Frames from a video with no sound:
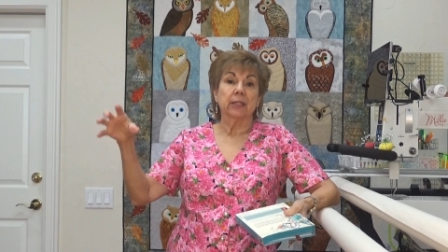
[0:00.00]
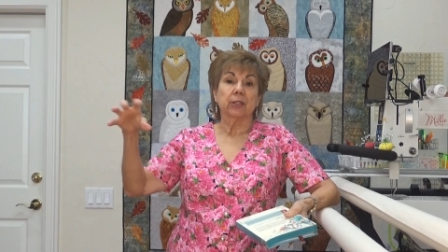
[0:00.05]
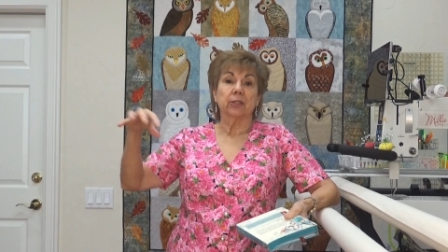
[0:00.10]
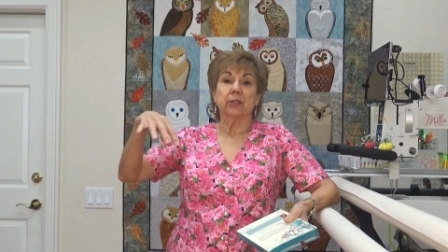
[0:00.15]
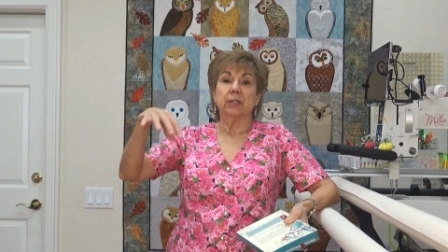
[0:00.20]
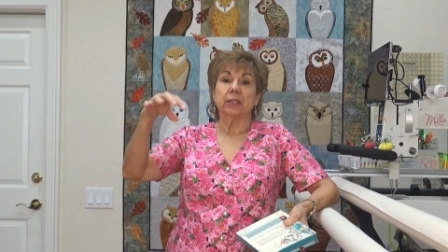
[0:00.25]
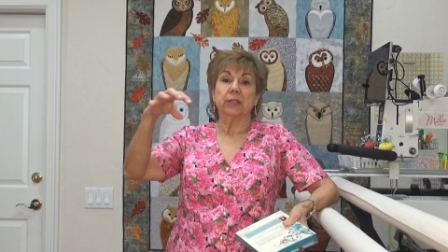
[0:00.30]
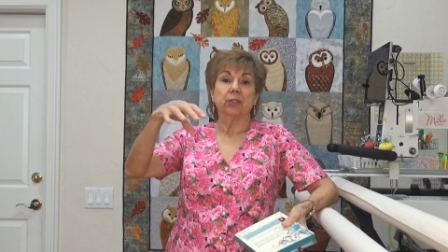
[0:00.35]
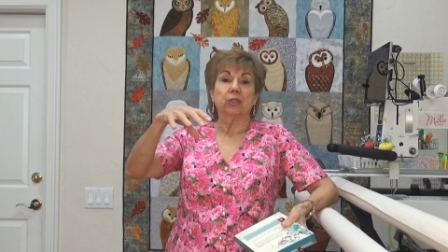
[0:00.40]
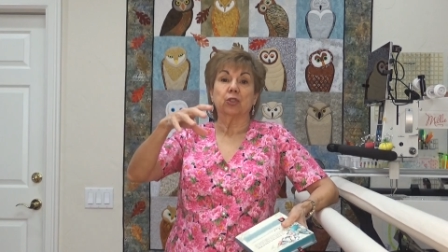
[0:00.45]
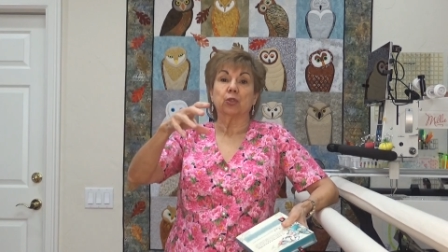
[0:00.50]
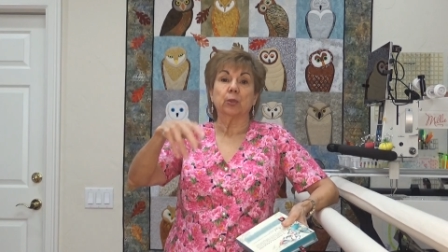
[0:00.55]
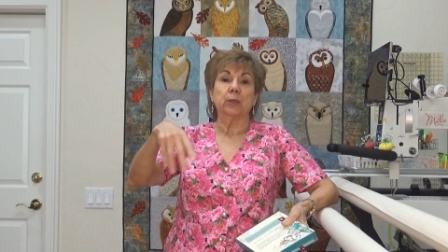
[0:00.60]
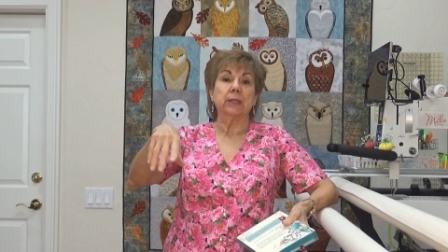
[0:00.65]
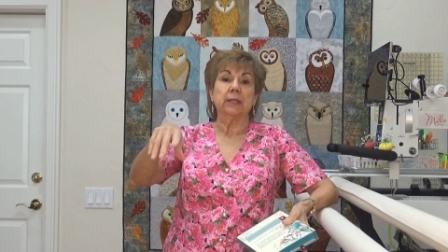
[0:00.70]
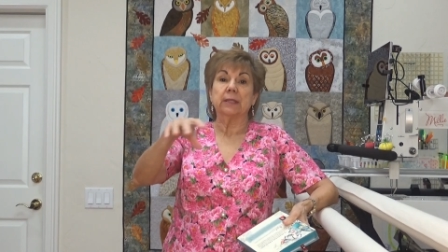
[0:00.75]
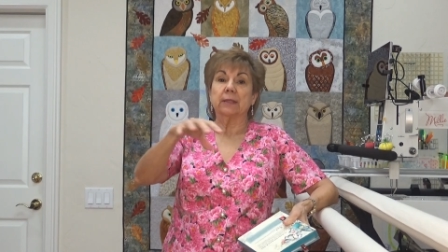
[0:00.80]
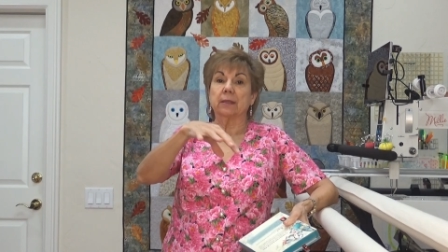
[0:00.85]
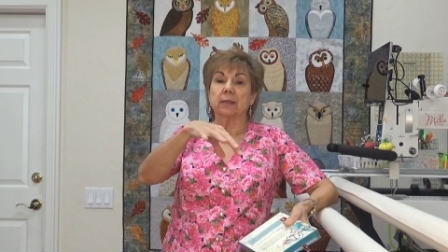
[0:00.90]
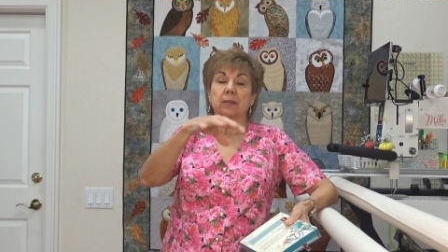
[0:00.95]
there's these
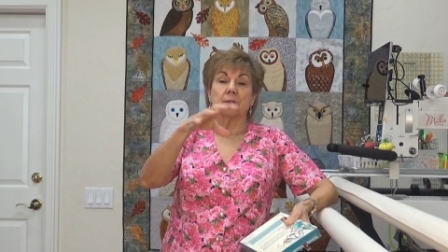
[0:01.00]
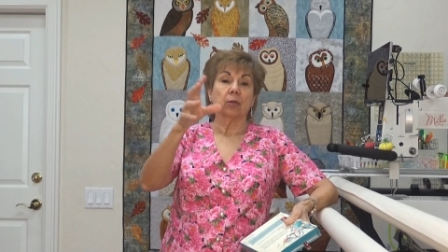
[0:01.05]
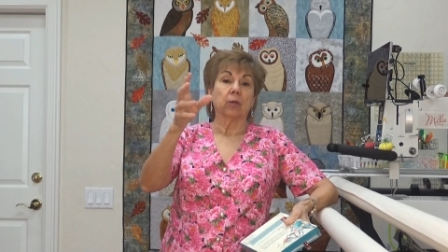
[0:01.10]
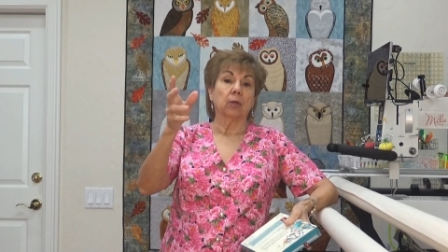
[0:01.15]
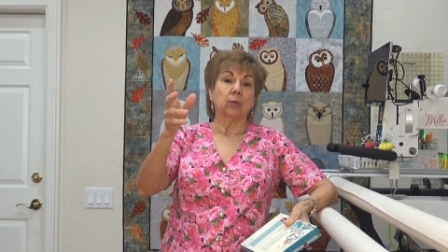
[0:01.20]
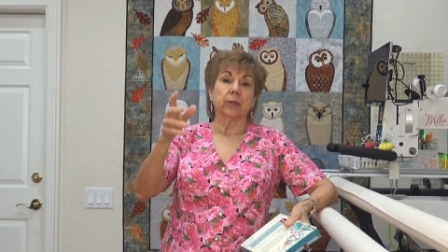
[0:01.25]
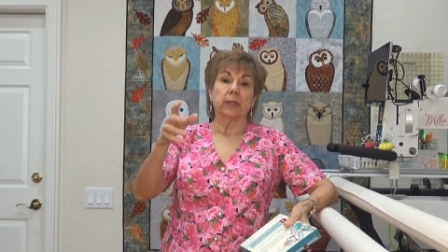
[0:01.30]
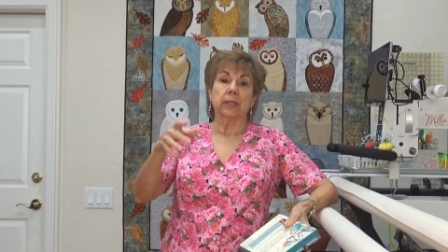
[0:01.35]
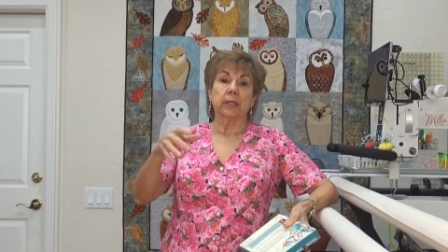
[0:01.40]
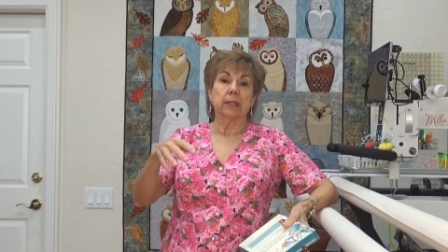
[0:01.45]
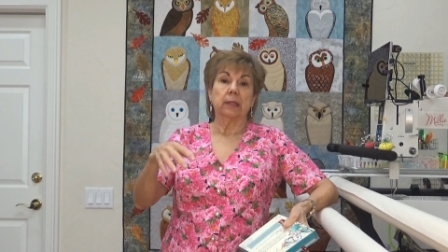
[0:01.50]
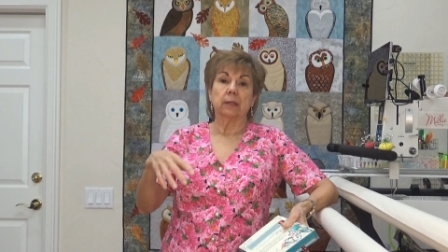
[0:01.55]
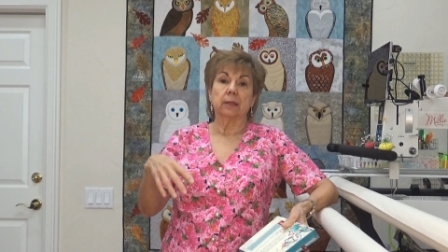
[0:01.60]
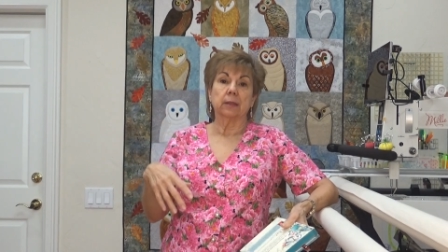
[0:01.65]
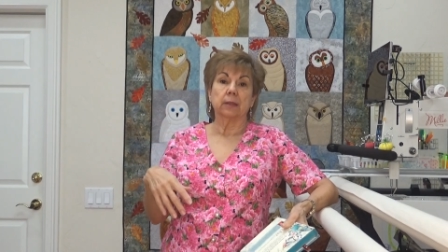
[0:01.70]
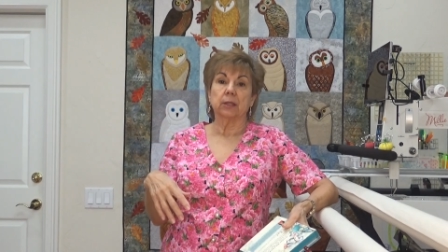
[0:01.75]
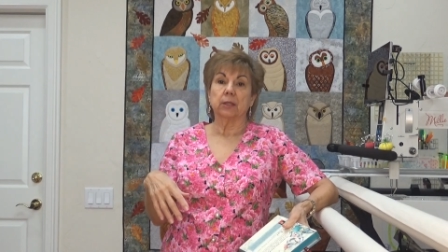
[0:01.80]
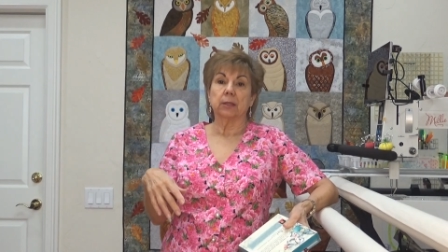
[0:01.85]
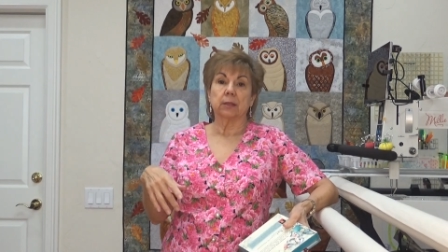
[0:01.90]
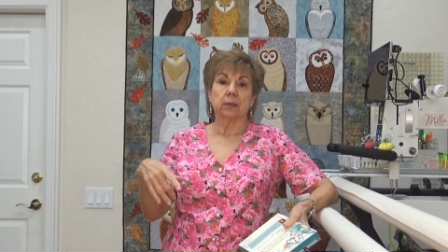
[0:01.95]
trees that grow in there
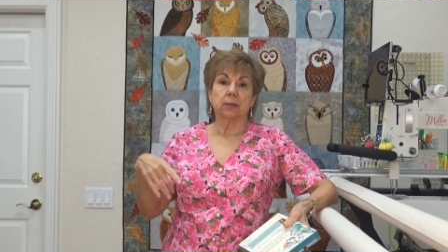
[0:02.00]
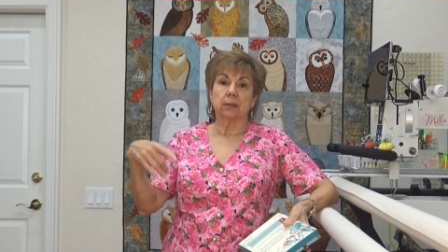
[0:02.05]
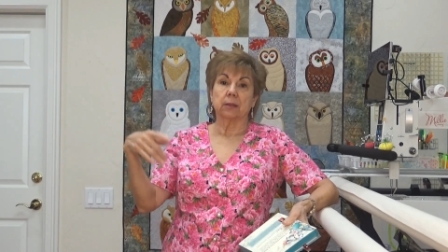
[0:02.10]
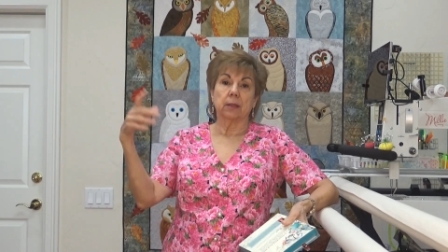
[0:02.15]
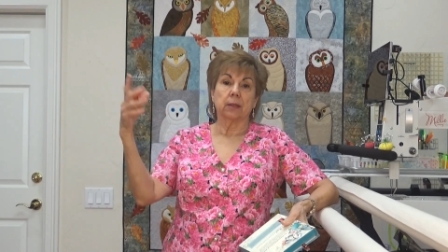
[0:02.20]
that just,